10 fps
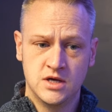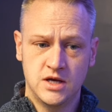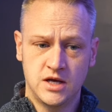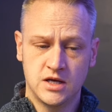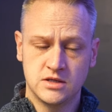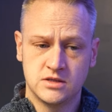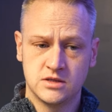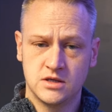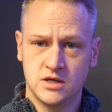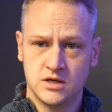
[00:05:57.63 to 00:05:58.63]
and
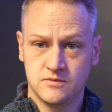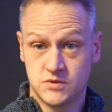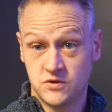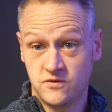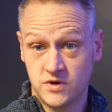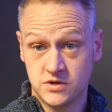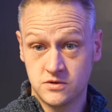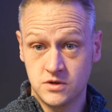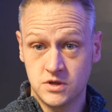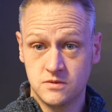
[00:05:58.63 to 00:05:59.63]
um, so far
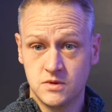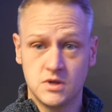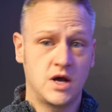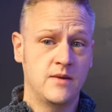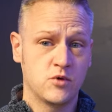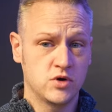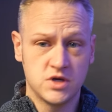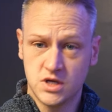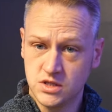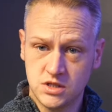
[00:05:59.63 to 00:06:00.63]
so good. I'm going to
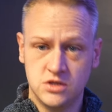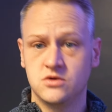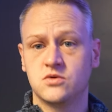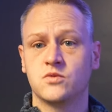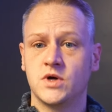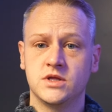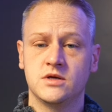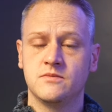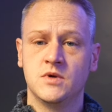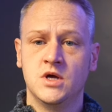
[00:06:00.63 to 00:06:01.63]
continue to run
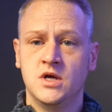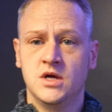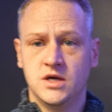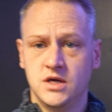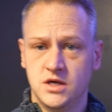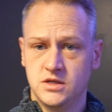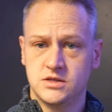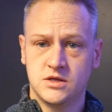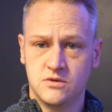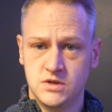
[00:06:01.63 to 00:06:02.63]
them in
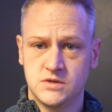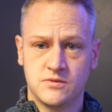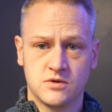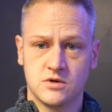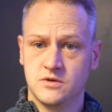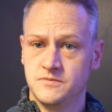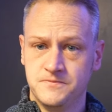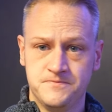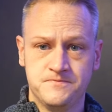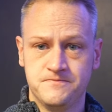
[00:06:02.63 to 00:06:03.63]
series for
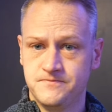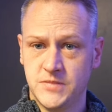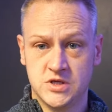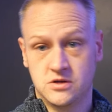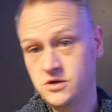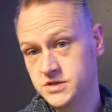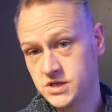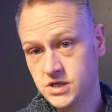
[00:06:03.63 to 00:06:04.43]
as long as I